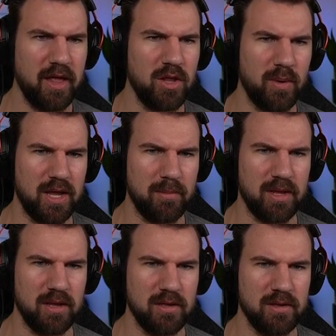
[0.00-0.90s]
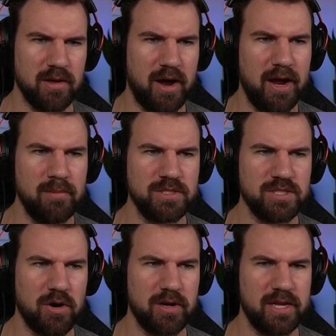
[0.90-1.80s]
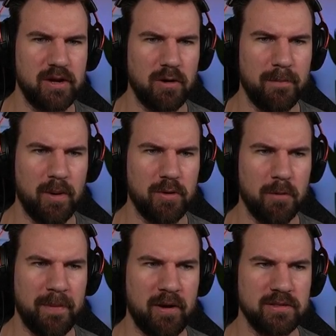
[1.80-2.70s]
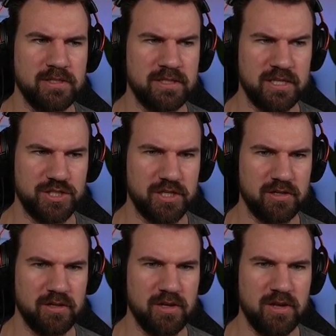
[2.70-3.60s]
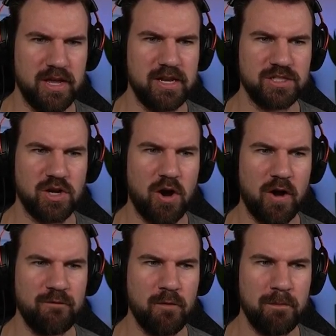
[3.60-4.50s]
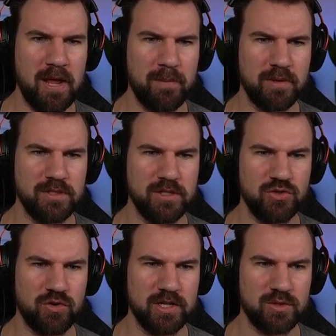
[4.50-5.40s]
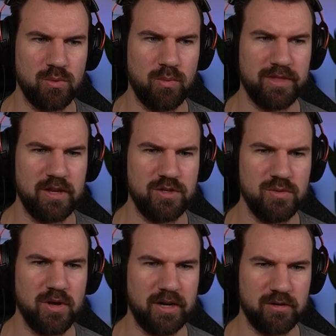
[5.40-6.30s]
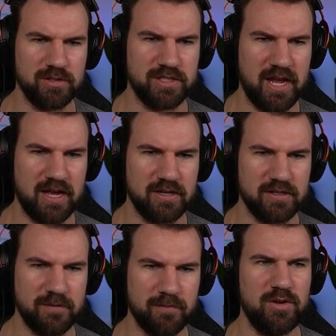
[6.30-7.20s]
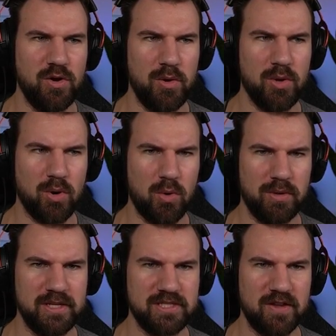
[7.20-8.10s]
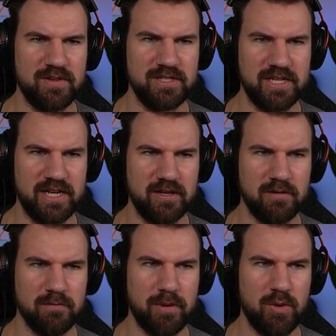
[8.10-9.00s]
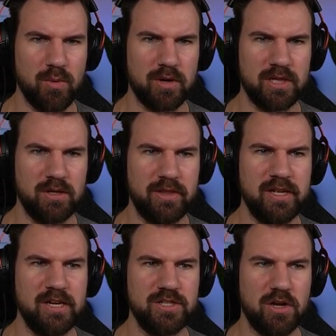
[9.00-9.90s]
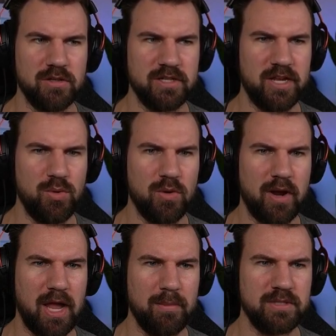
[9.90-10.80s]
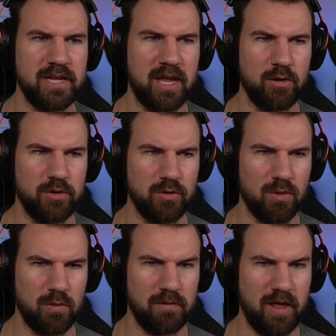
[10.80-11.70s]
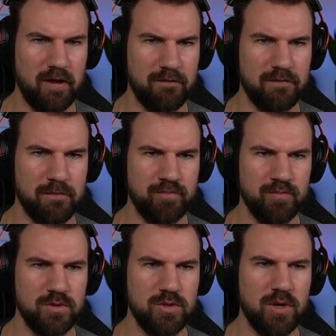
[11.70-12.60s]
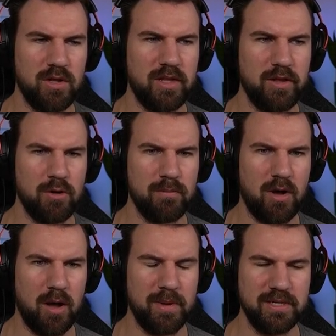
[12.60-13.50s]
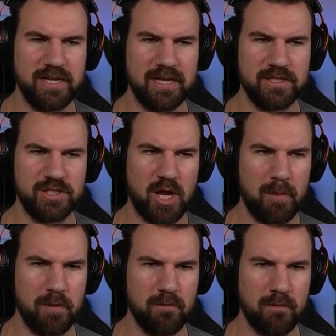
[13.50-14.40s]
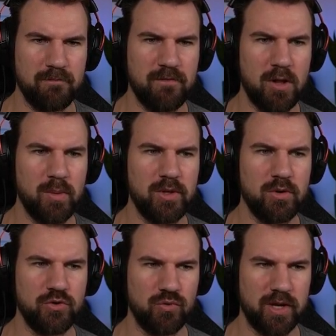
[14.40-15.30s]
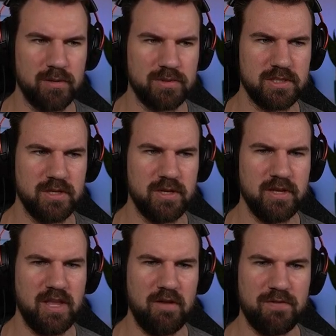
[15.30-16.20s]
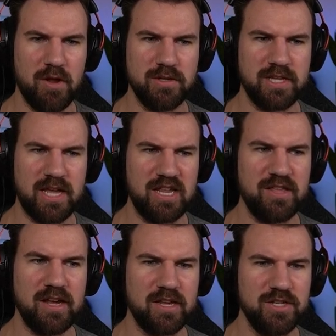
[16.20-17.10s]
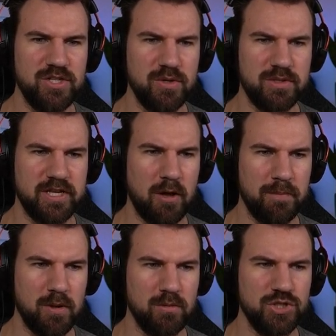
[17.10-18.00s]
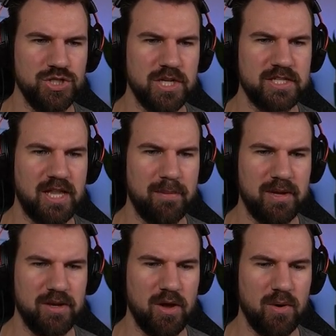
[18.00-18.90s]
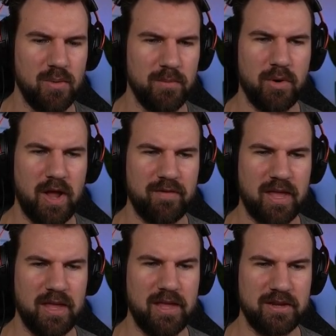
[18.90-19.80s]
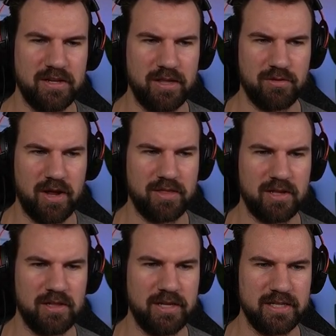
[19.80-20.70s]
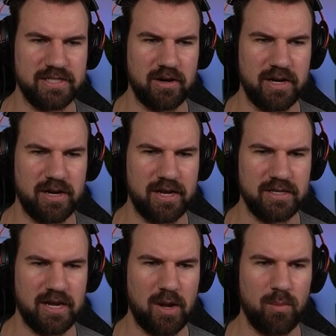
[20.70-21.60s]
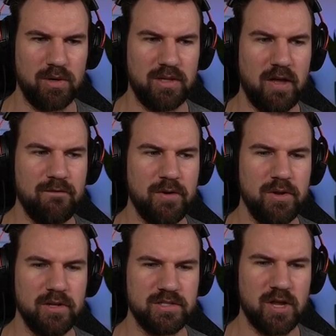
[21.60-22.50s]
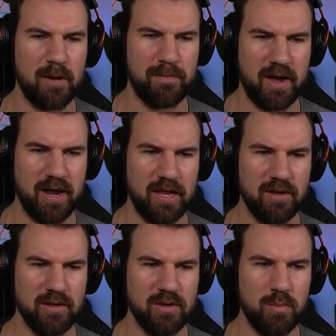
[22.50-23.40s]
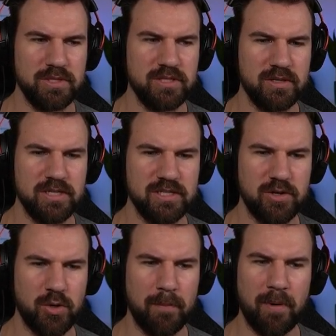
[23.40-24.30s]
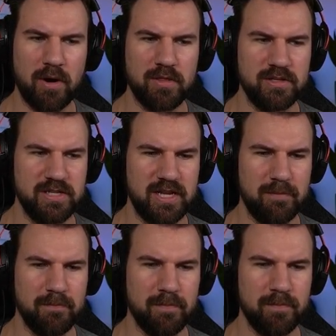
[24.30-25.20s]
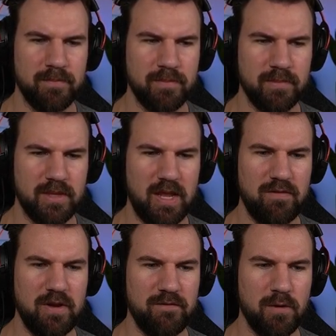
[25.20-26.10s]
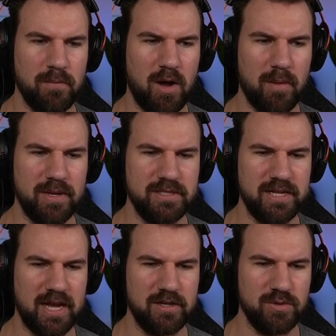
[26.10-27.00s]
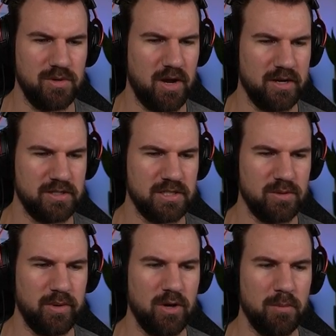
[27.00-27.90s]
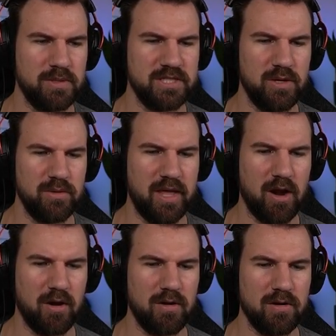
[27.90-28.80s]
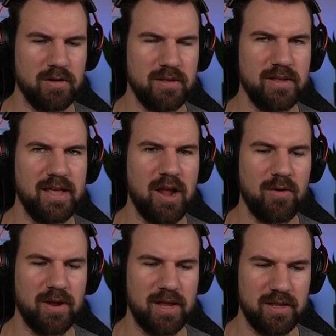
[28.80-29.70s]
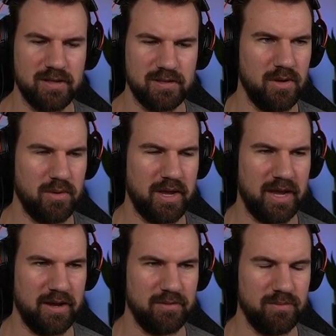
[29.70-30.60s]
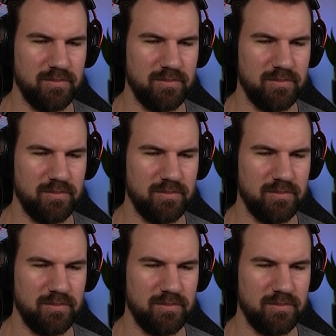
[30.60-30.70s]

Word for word: Hello, Amy. I am sorry to hear about your parents' decision. It is hard for people to trust what they do not understand. I know you're only 17, but you are clearly an adult and you are able to handle your own life. Do not let your mom and dad stop you from following your dreams. If there is anything I can do to help you, just let me know. We're having a get together at the clinic Saturday night and I would love for you to stop by. We still consider you a part of the team, even if your mom and dad do not. We hope to see you there. Gary. Okay.